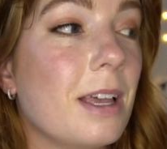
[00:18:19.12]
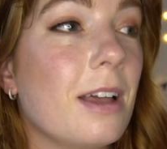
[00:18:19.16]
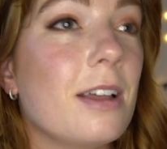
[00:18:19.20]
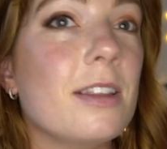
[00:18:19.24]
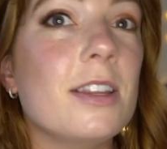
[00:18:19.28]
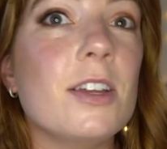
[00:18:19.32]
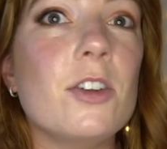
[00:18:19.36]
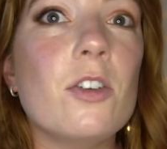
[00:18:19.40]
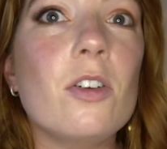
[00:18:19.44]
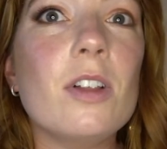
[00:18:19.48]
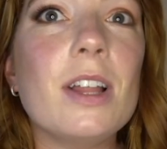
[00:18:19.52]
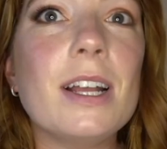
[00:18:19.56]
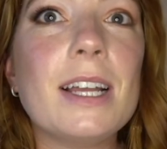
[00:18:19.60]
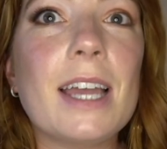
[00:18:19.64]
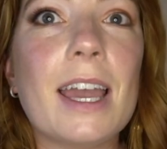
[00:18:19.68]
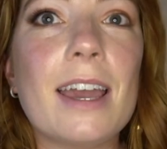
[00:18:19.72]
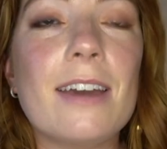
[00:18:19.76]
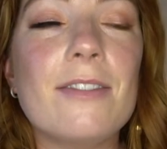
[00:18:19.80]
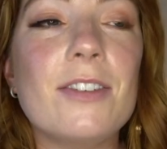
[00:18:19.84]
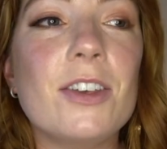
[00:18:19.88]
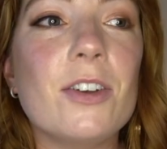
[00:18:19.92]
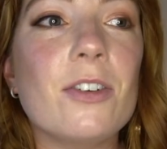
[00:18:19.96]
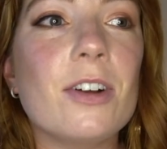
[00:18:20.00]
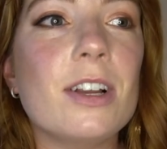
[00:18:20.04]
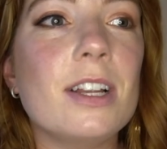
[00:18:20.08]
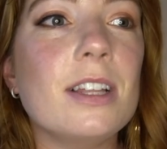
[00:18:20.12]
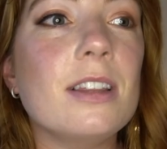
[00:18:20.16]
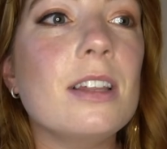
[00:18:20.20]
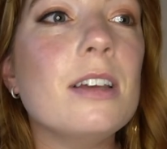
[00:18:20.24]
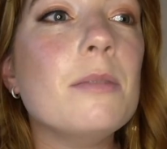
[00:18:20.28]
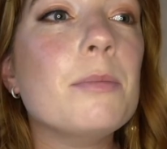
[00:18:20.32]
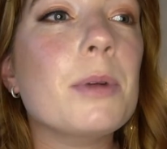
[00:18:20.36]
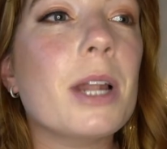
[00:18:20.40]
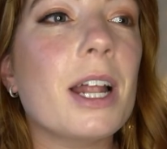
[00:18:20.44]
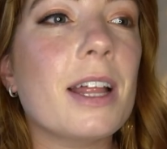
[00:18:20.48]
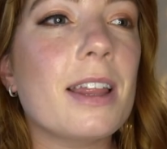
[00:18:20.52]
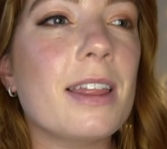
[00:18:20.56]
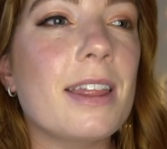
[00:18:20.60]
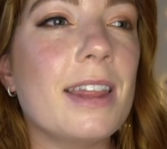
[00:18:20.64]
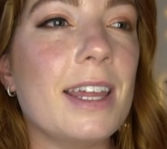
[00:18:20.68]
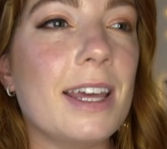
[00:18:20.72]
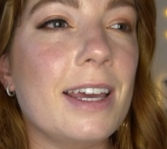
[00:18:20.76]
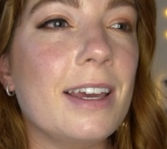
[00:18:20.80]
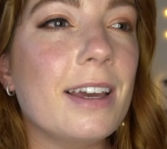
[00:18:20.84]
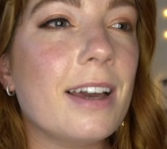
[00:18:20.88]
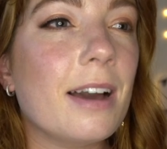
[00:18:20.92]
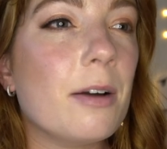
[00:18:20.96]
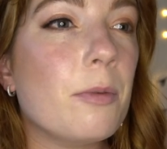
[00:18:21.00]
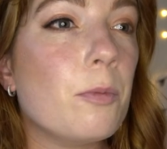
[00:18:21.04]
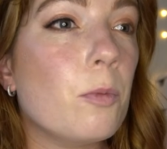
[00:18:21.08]
They're not like heavy or anything, but I
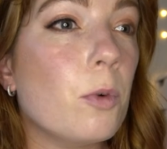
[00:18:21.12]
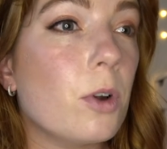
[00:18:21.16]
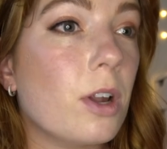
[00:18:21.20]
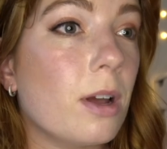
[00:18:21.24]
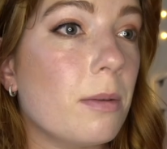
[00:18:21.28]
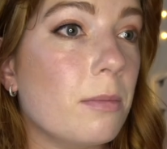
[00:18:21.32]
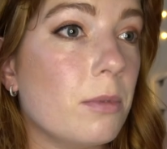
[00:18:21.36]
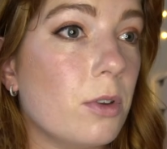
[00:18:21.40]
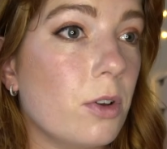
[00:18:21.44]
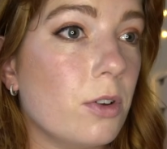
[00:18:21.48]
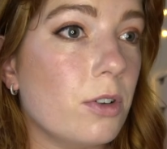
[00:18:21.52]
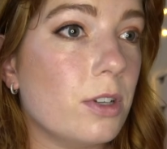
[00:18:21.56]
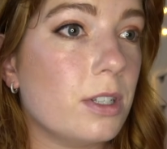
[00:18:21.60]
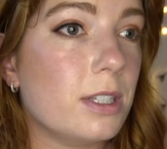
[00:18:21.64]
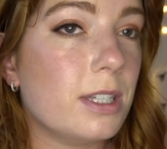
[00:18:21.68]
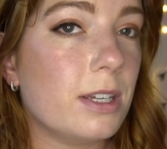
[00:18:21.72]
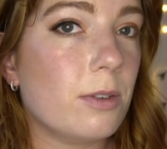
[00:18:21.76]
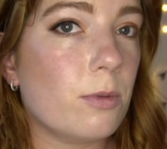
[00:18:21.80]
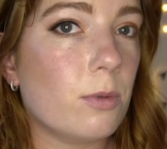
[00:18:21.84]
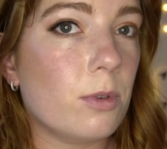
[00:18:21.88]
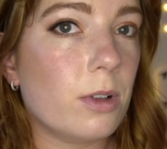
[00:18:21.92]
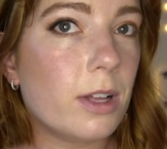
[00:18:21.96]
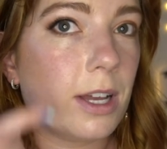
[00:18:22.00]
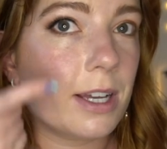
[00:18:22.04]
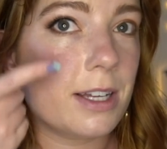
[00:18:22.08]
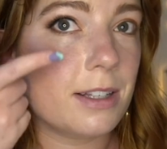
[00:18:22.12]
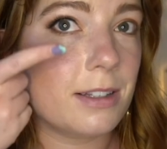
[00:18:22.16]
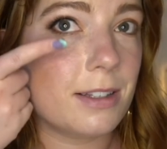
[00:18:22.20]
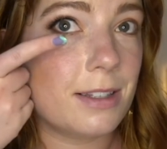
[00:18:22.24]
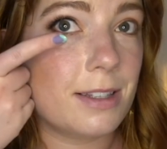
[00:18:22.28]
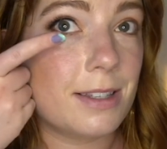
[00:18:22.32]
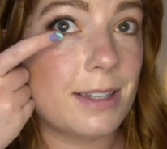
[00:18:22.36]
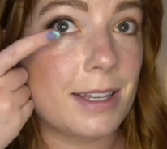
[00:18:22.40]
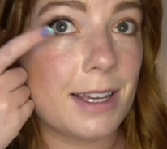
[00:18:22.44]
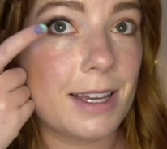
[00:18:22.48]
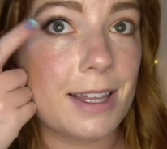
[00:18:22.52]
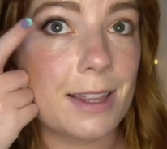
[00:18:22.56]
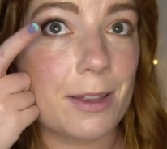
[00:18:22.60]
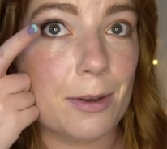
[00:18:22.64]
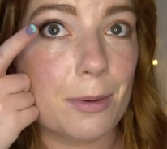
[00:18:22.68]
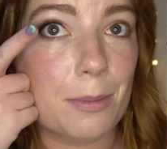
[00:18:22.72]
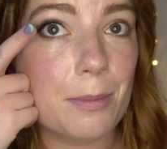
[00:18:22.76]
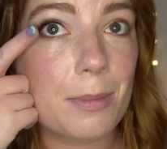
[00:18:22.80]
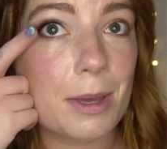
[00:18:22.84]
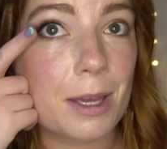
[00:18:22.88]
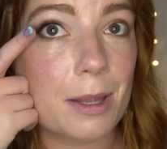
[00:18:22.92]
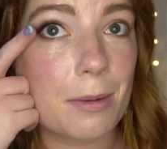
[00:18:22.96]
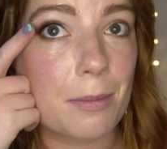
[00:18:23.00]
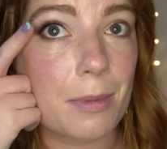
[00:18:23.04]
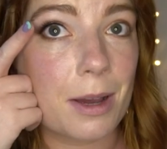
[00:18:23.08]
think what I'm noticing, well, I can see
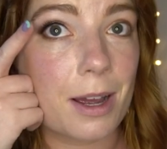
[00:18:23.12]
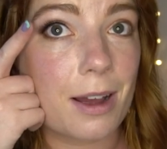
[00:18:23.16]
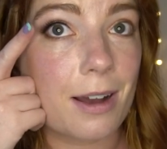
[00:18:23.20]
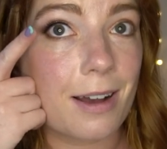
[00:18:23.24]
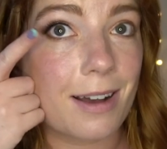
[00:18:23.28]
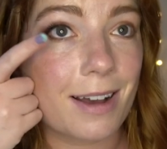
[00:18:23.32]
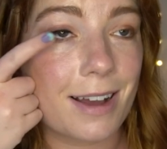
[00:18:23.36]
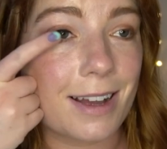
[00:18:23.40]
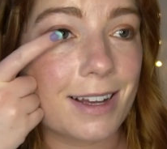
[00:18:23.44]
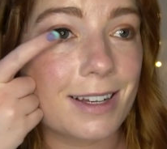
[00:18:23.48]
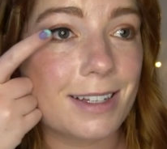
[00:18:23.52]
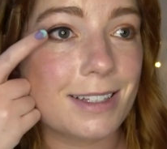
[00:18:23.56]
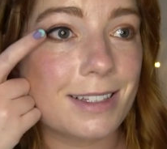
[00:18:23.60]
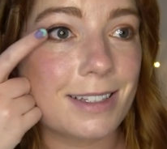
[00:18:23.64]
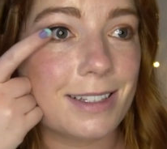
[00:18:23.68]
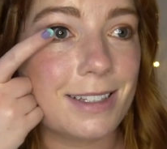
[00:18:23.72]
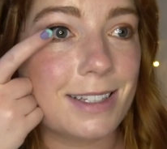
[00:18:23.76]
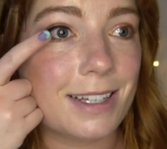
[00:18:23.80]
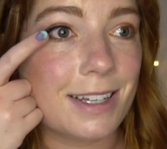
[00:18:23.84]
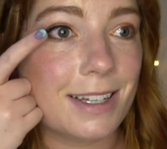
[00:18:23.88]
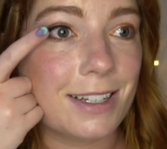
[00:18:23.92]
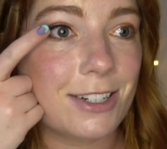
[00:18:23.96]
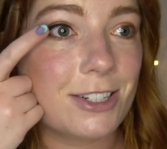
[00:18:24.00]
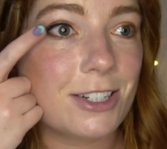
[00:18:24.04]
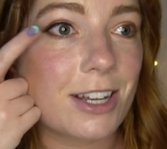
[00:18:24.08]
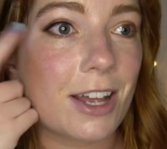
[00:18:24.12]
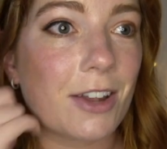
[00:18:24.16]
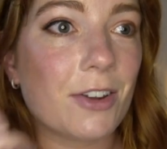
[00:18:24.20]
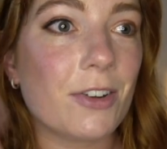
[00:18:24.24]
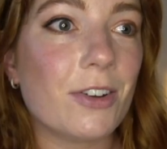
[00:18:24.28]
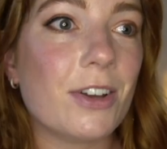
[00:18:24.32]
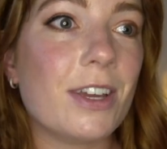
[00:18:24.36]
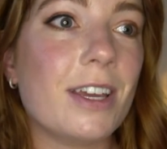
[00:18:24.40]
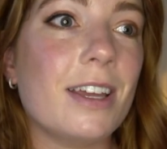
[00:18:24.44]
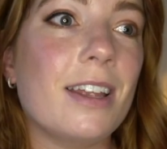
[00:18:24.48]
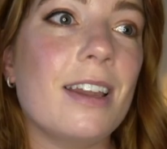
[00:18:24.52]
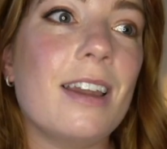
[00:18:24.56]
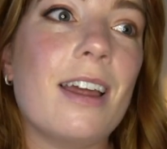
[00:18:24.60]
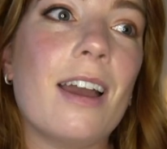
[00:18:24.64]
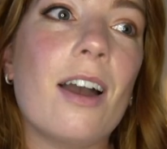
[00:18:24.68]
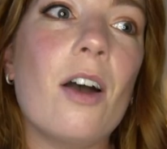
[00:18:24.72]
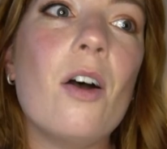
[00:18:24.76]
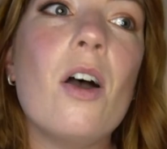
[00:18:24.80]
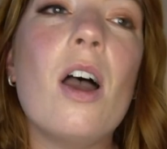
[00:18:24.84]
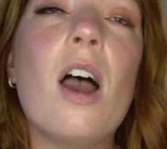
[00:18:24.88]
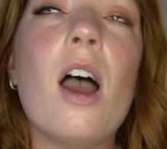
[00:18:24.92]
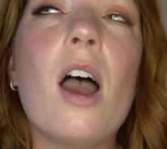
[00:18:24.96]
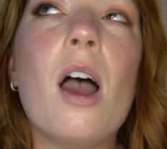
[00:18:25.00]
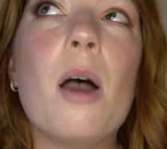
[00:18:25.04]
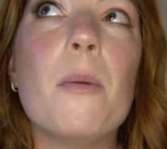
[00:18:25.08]
them in my eye. I can see a shadow here
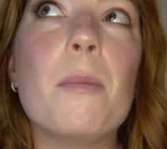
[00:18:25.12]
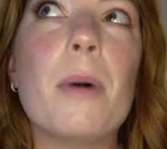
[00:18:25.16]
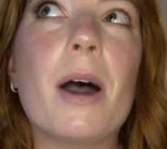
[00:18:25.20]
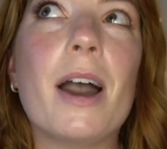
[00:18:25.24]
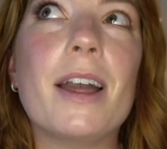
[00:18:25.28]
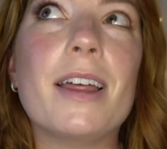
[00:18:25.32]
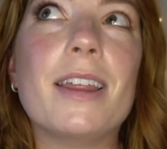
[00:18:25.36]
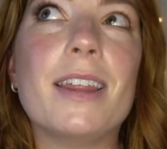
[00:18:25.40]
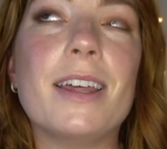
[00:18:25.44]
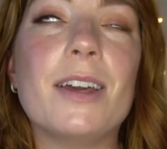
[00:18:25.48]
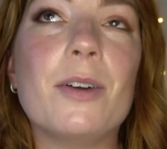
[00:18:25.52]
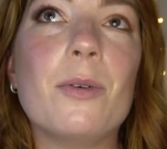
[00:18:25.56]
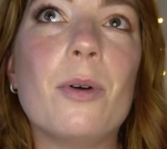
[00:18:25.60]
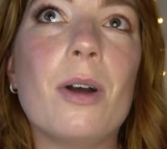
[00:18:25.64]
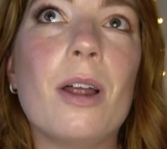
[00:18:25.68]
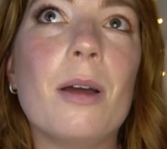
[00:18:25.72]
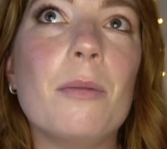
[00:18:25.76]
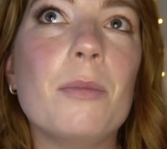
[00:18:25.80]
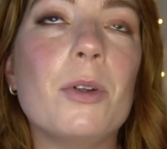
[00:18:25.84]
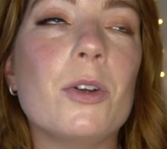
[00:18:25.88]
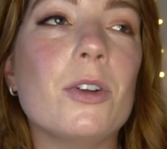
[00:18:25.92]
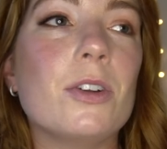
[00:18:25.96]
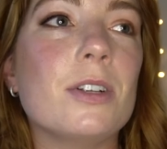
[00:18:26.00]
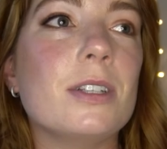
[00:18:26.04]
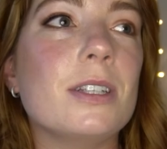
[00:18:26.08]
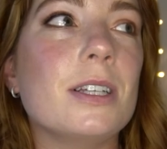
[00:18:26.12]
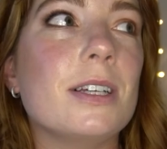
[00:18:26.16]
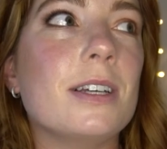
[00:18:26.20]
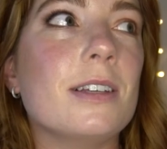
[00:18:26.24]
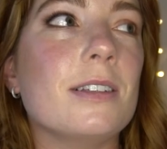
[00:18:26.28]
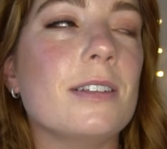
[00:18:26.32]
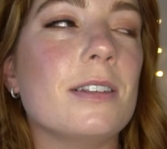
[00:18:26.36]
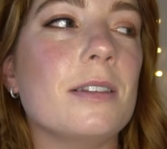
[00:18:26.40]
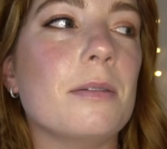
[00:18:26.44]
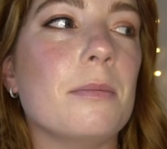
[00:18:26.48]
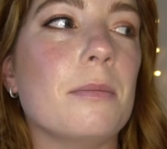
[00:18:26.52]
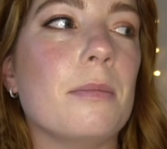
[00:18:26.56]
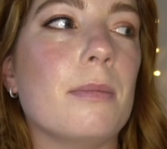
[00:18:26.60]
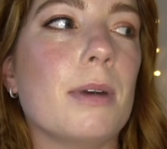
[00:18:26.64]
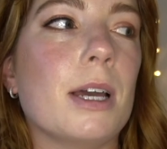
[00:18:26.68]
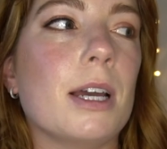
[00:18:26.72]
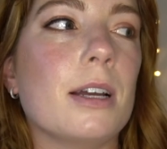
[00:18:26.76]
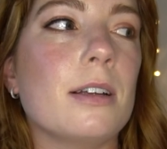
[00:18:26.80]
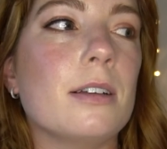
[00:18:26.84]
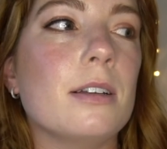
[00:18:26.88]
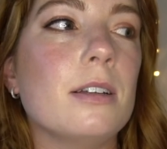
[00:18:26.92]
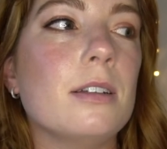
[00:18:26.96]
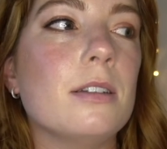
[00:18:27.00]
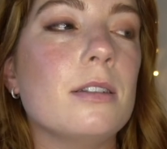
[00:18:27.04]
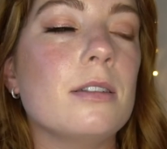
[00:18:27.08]
now. But I think what I'm noticing is the
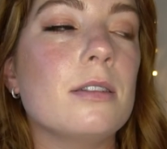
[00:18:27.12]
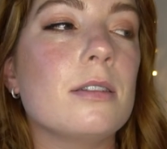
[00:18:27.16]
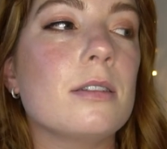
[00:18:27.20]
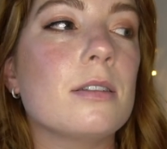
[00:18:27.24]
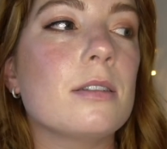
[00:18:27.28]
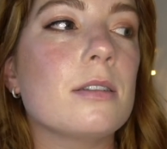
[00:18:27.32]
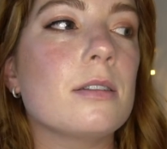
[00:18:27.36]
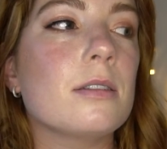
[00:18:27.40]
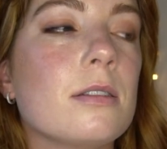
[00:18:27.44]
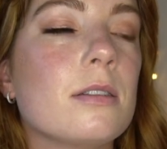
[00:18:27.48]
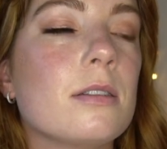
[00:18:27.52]
magnets.